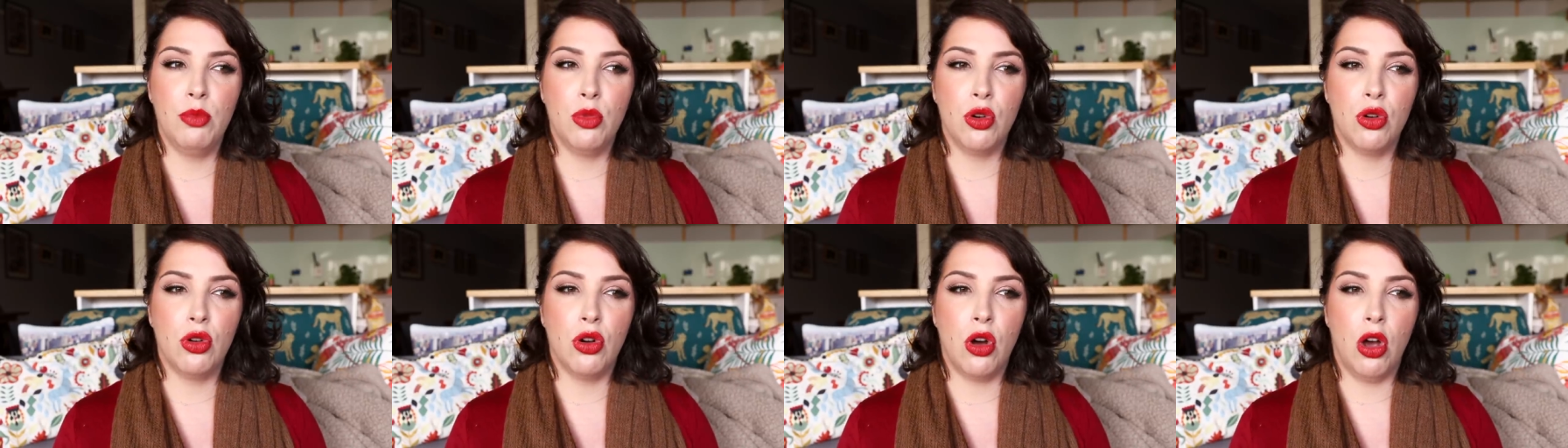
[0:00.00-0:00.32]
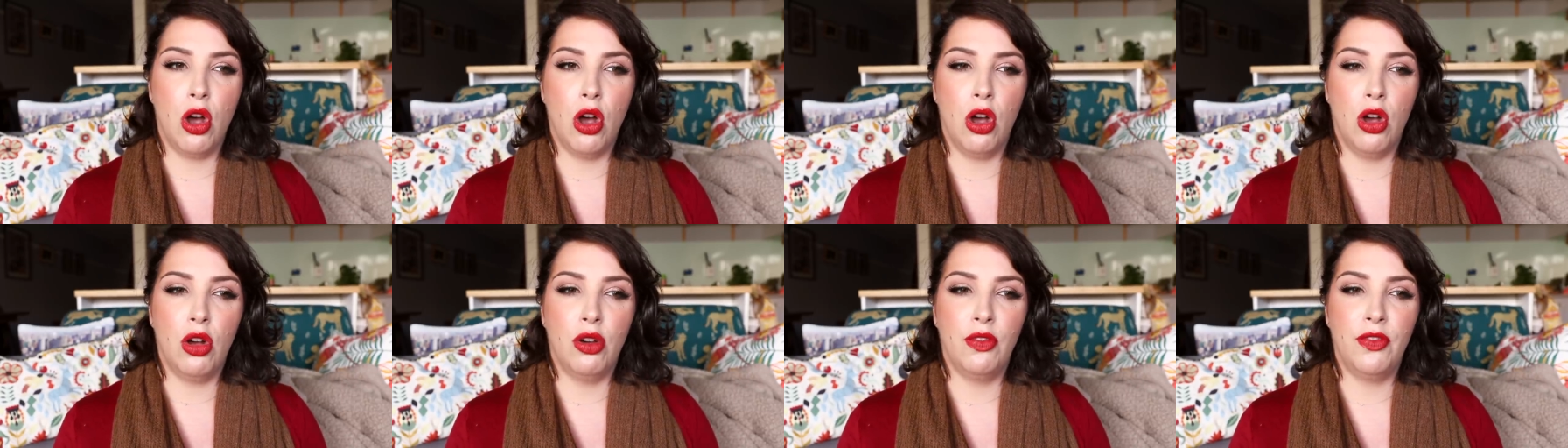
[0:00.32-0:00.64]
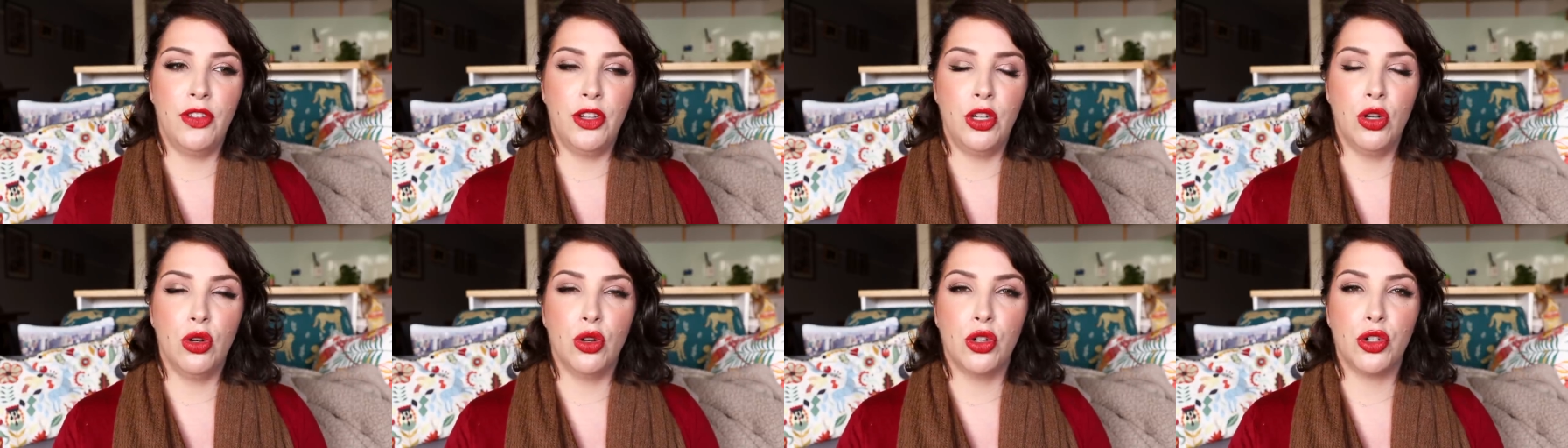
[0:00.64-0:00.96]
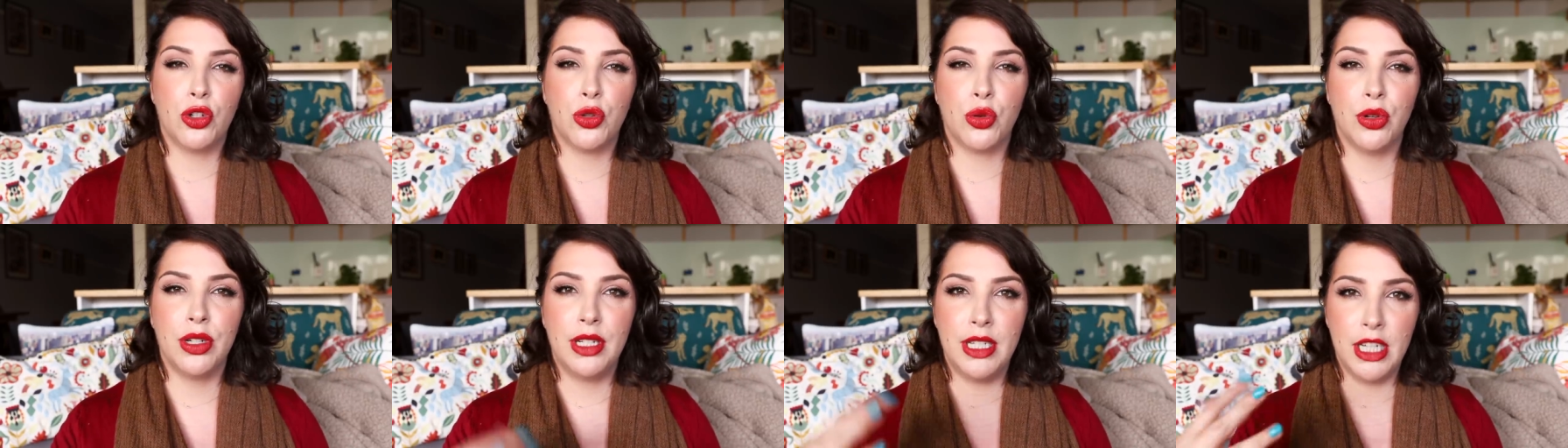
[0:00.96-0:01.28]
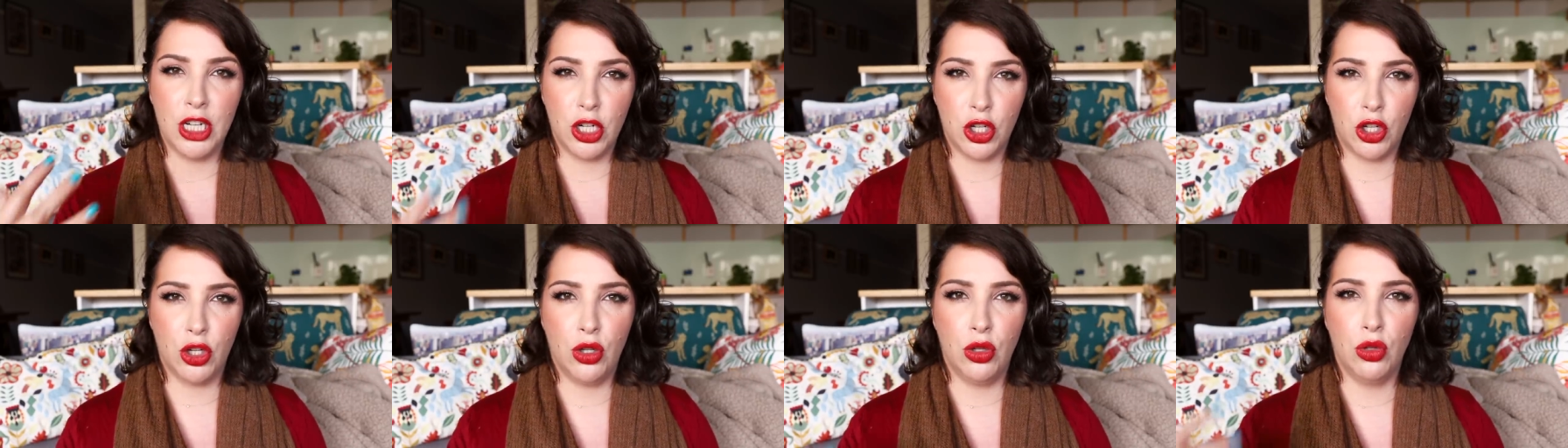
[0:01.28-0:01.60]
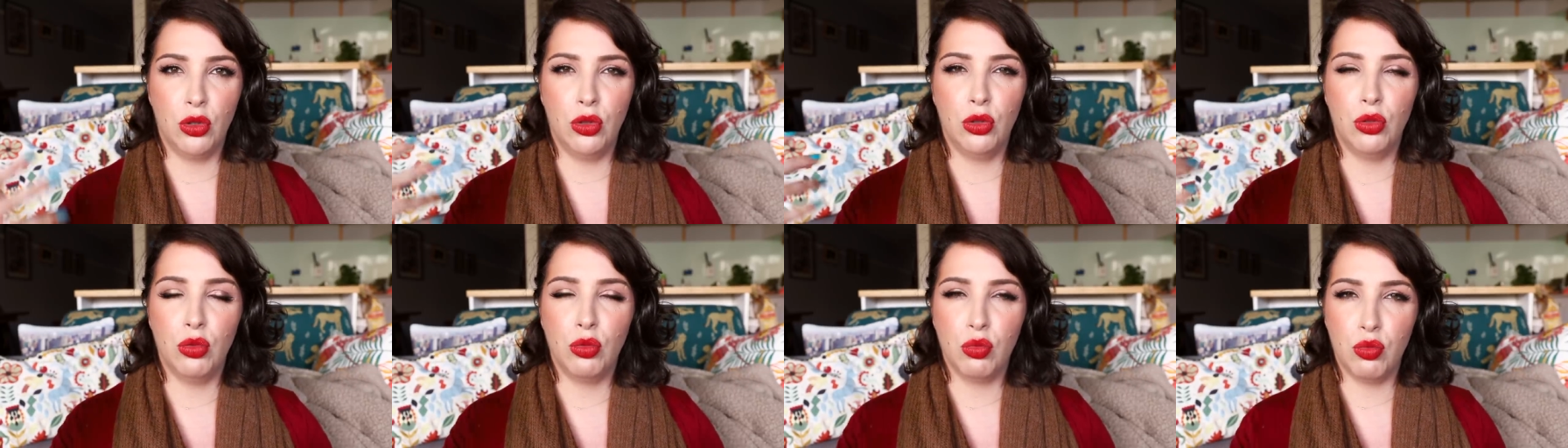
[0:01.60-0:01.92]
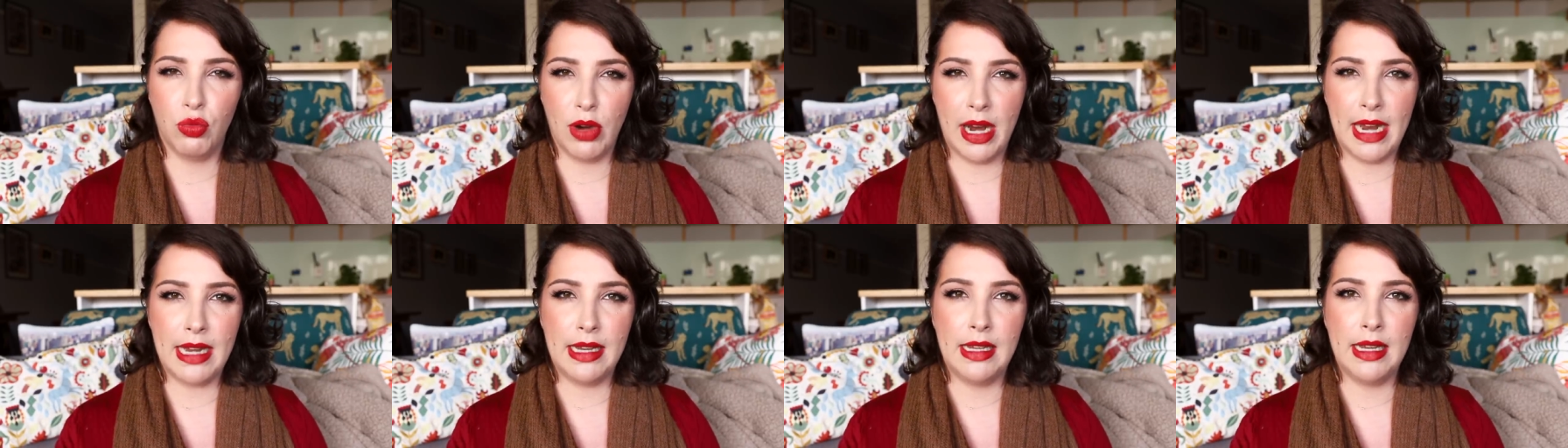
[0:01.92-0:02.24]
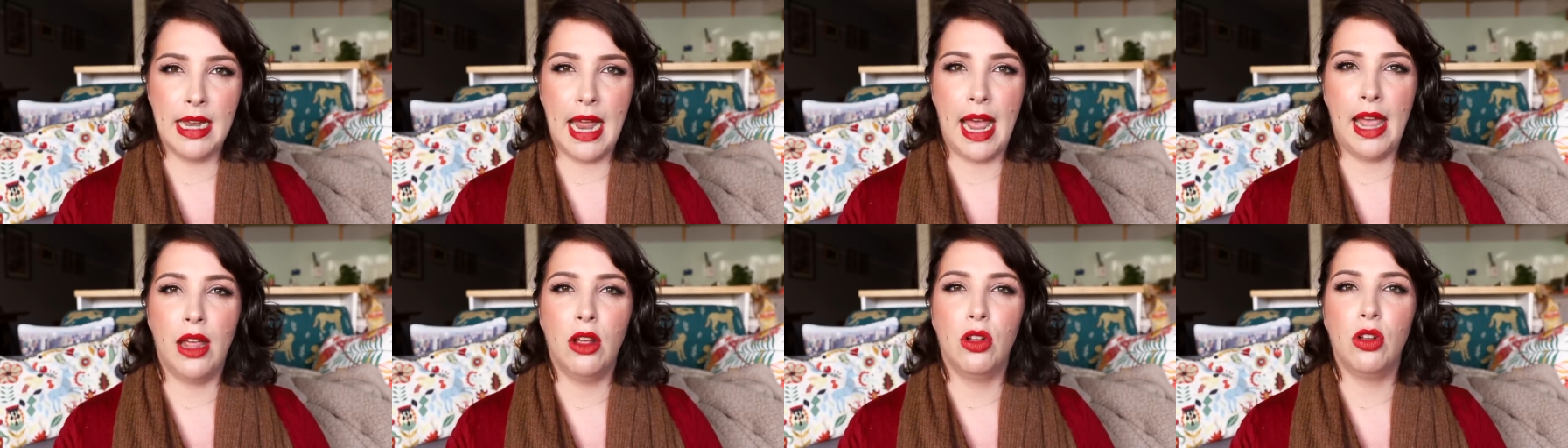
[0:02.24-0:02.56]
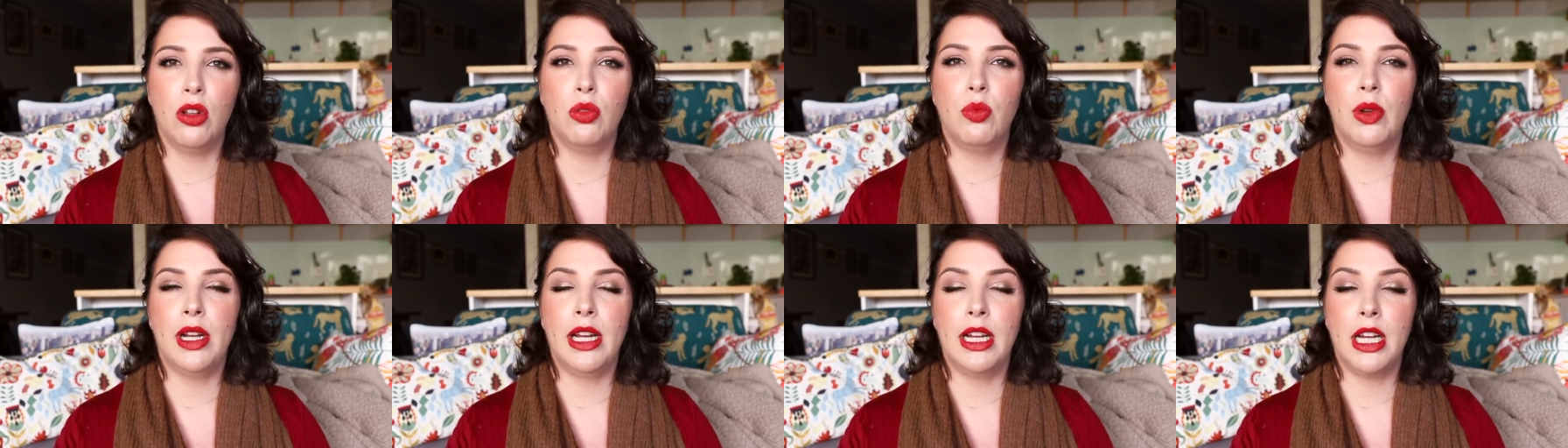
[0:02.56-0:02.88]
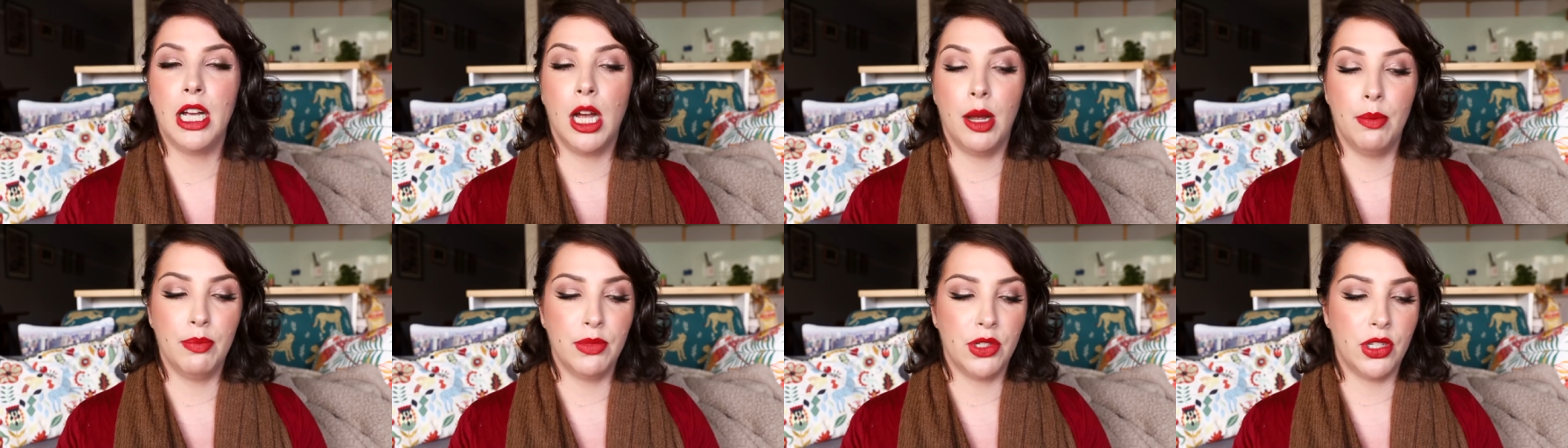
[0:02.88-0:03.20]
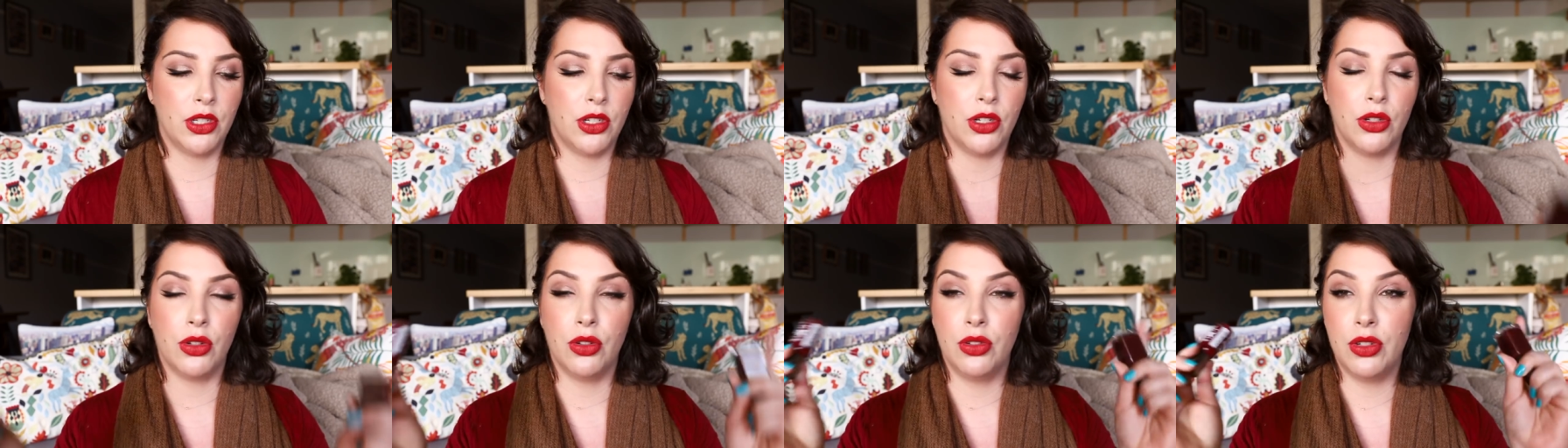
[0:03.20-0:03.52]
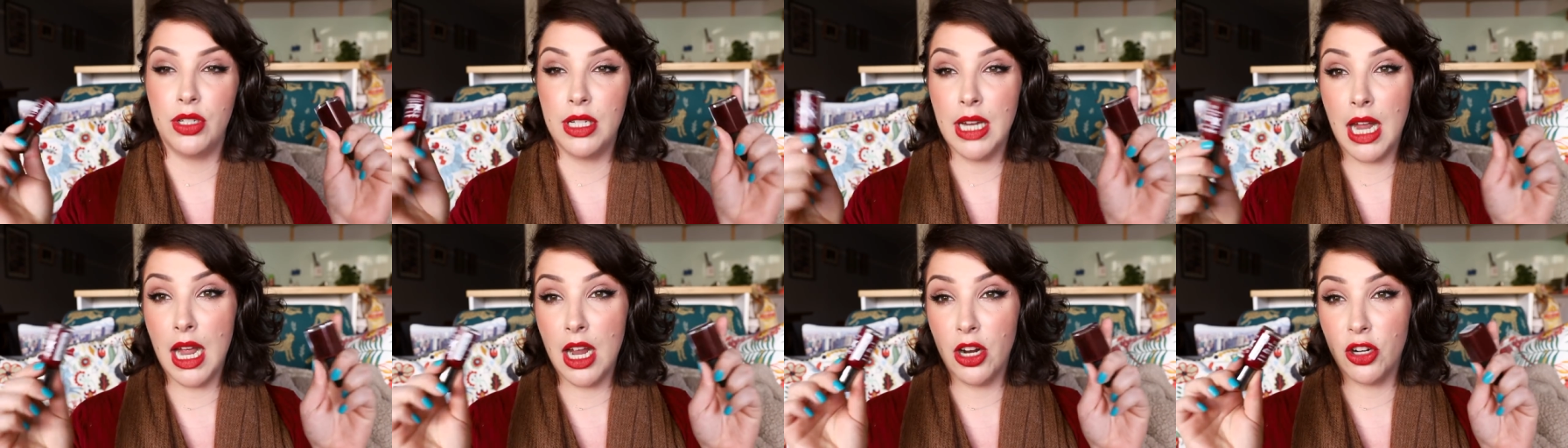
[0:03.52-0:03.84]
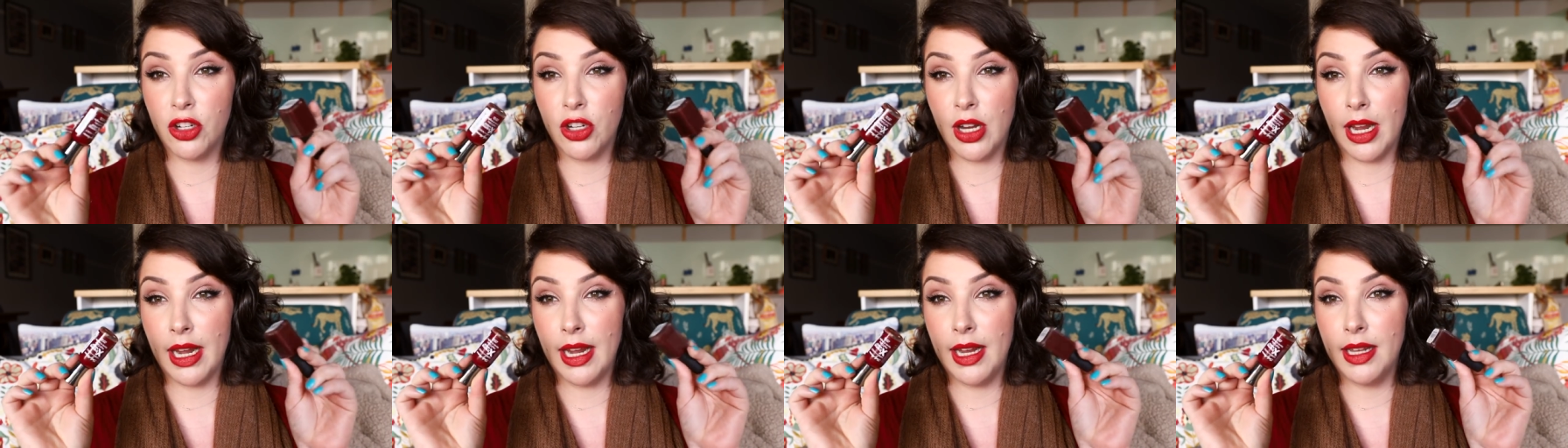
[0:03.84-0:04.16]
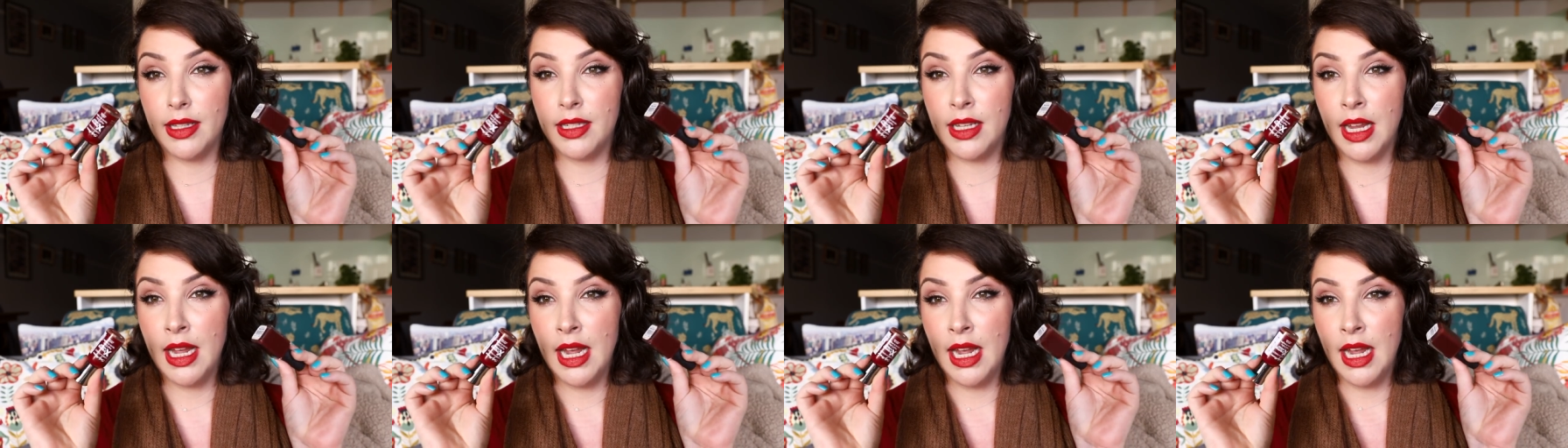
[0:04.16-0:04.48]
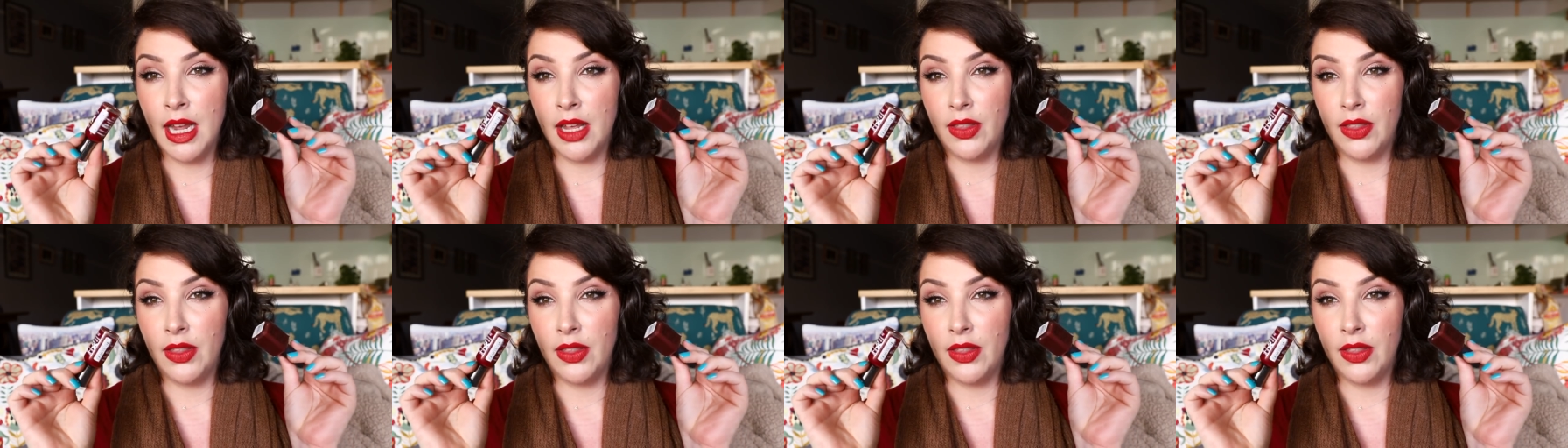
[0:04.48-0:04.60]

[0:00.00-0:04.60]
more of your traditional red nail when it comes to dark shades,